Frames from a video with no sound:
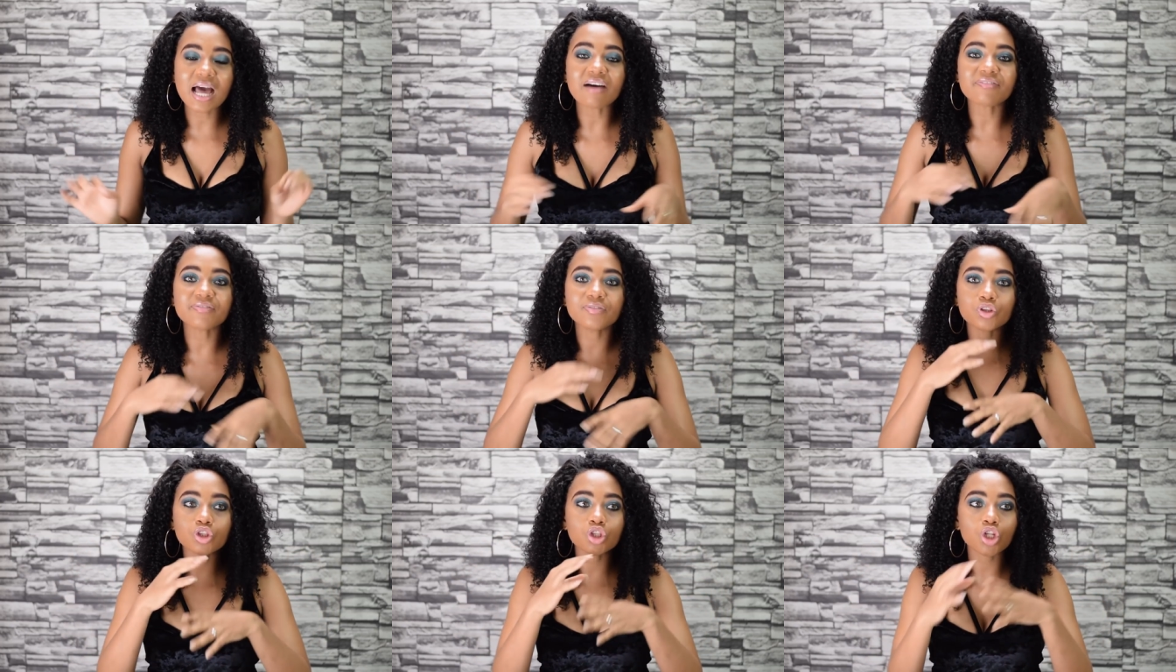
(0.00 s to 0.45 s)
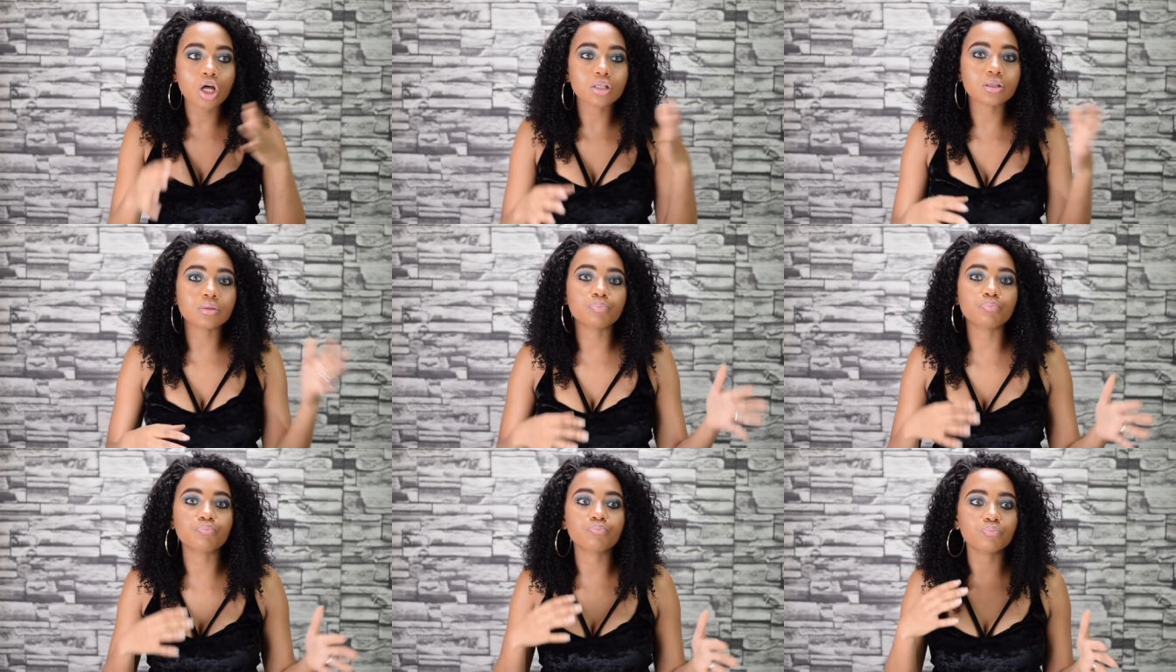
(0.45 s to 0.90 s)
I've
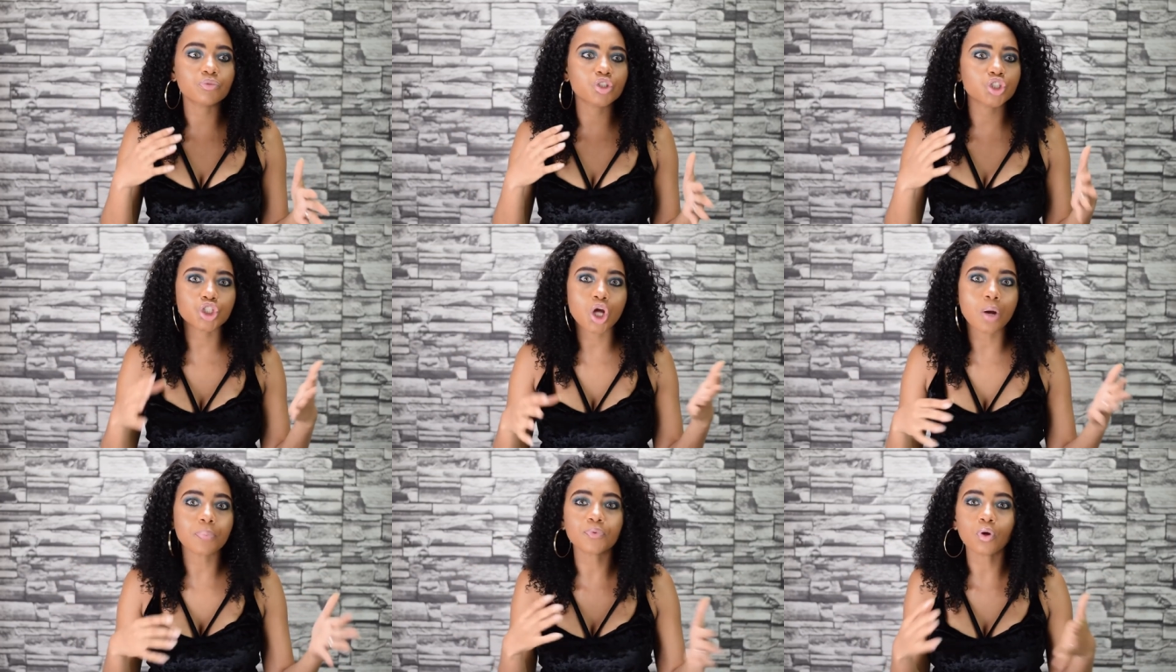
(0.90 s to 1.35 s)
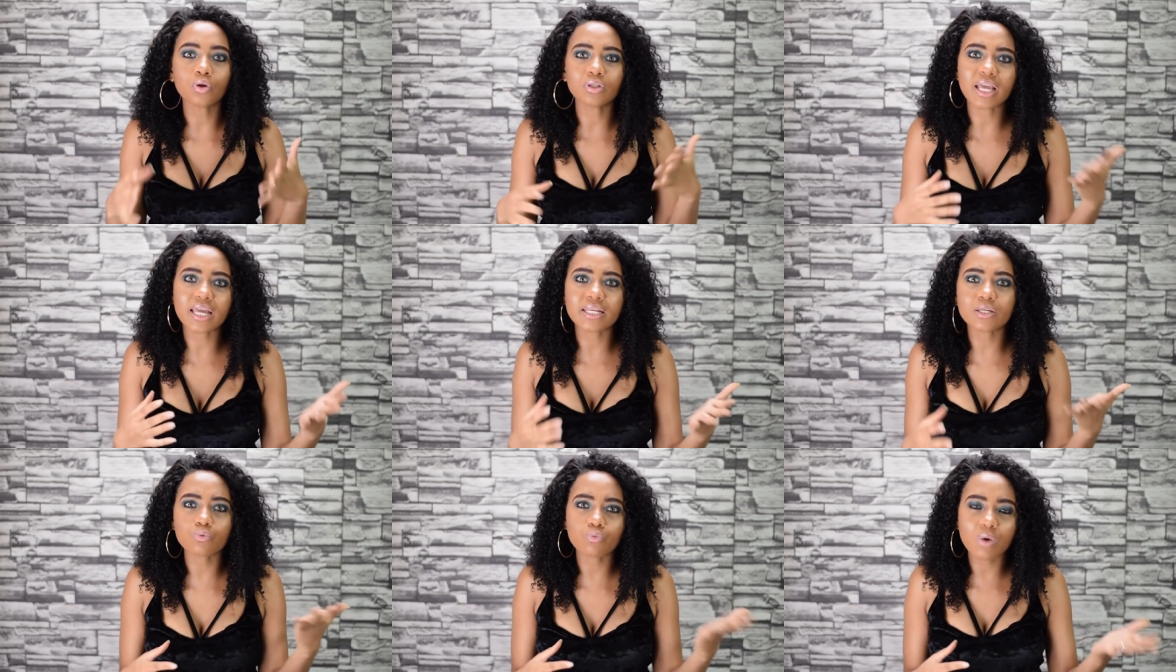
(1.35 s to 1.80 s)
not shopped on
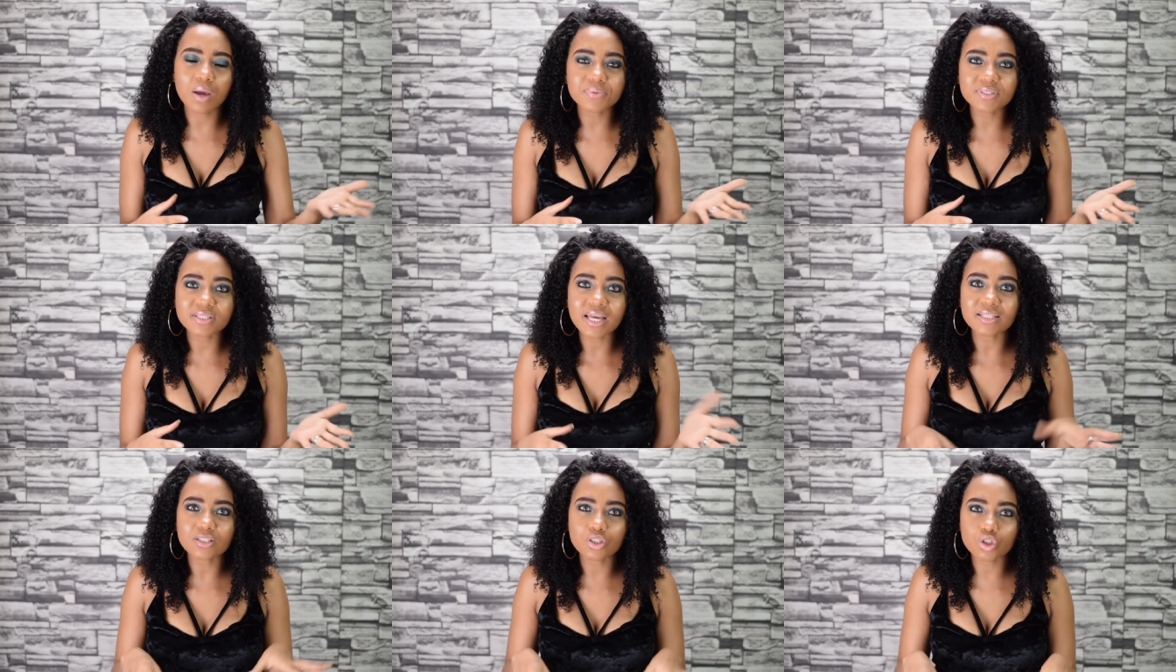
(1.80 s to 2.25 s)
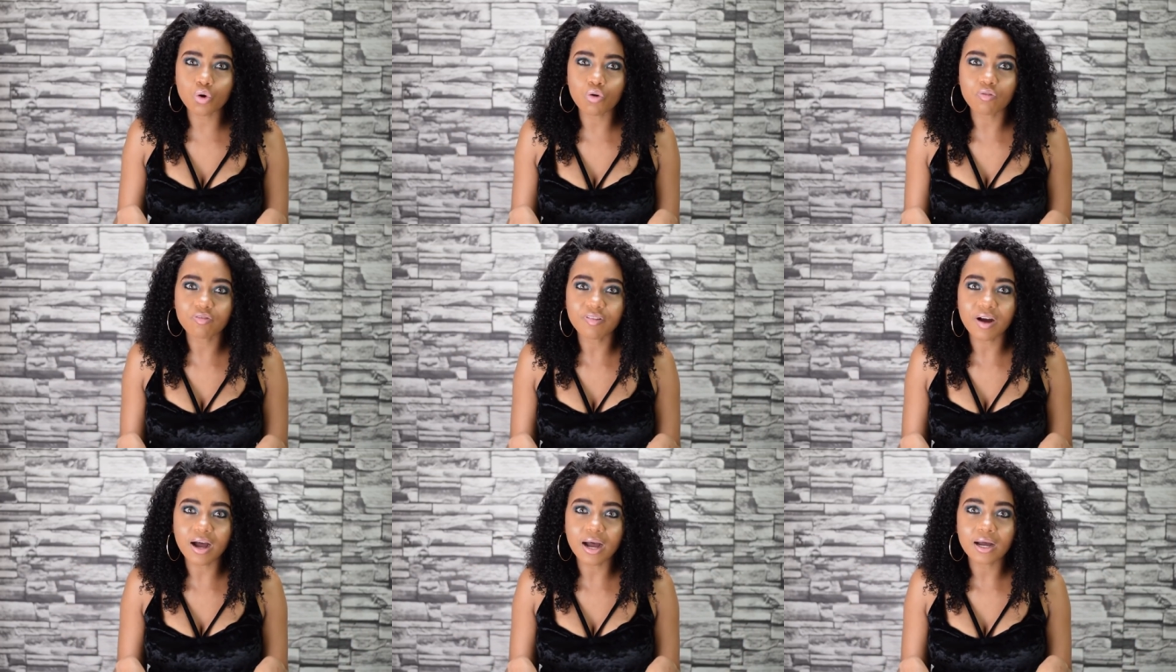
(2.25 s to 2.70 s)
any website so
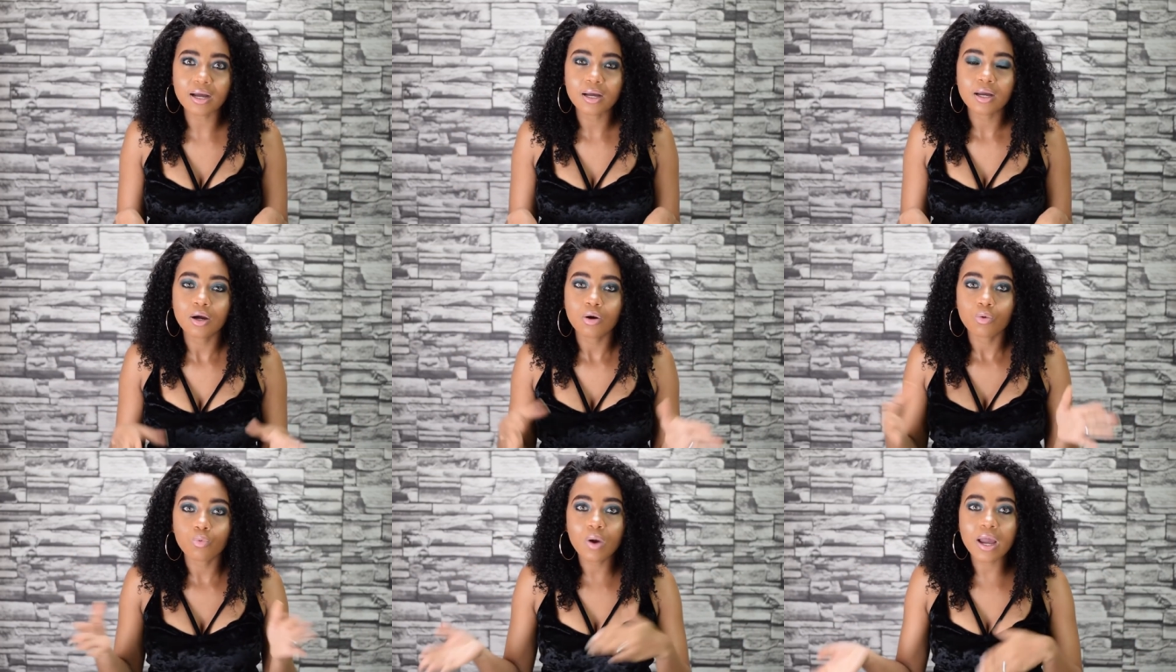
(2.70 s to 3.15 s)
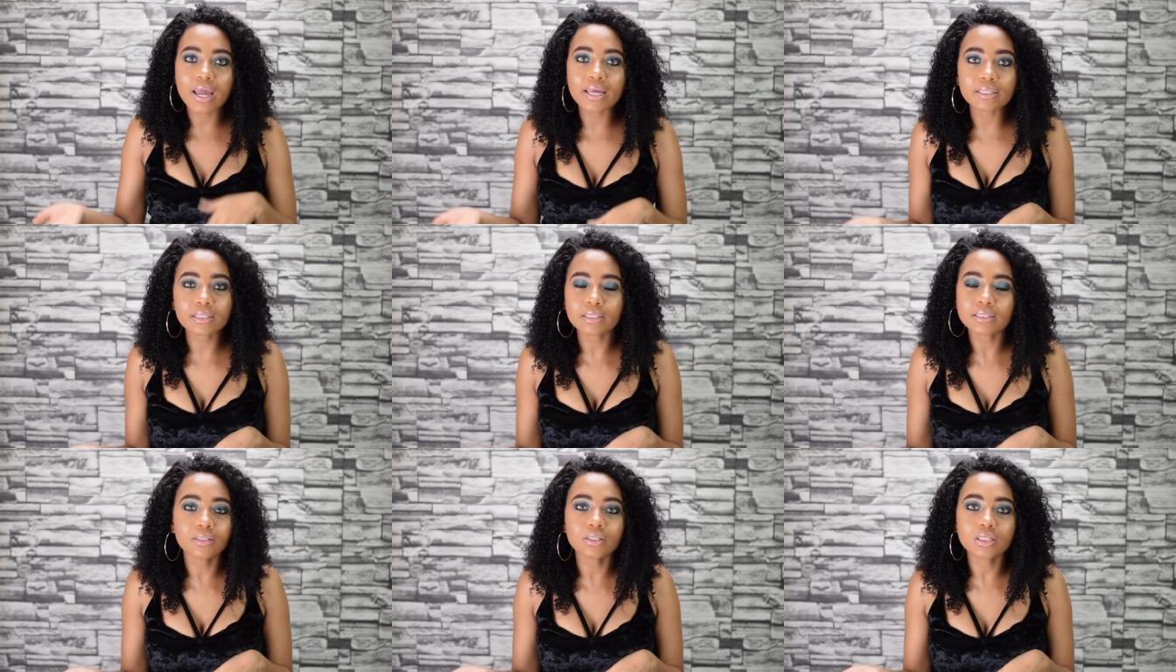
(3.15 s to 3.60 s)
far where
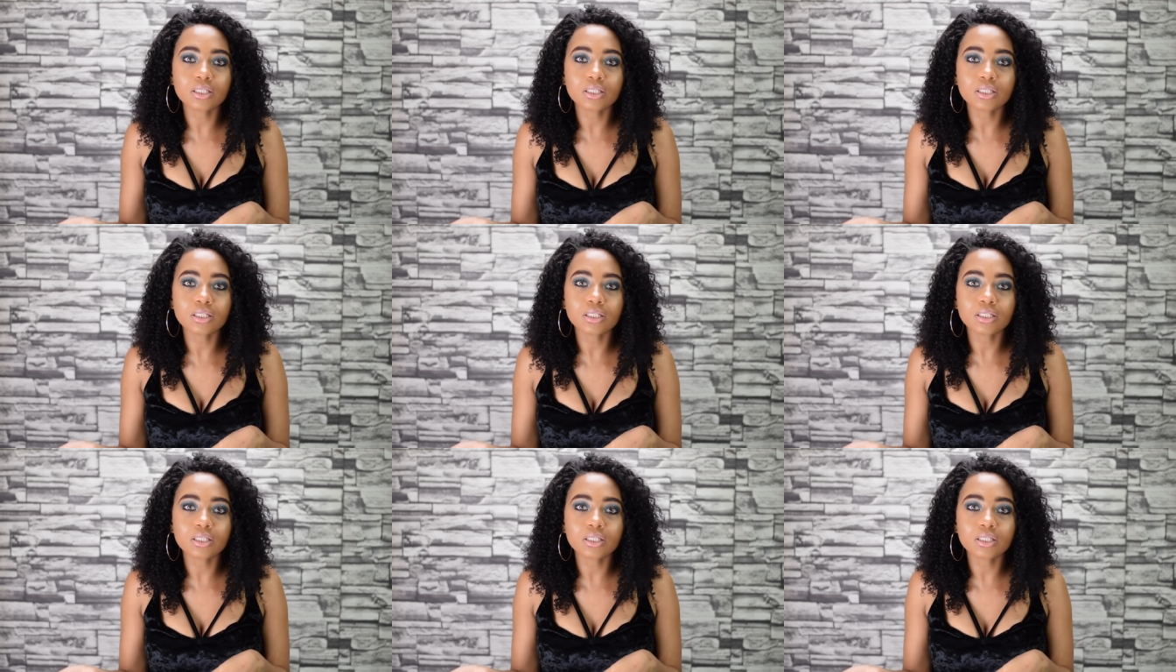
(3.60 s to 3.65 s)
it,